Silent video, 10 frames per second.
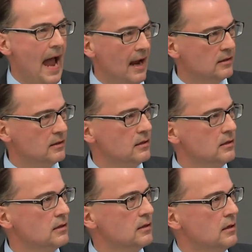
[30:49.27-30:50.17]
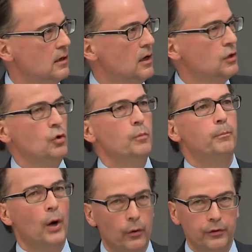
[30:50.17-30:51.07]
access to
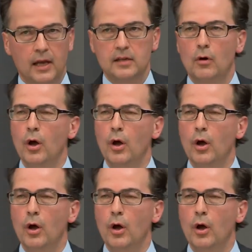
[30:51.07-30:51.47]
both his or her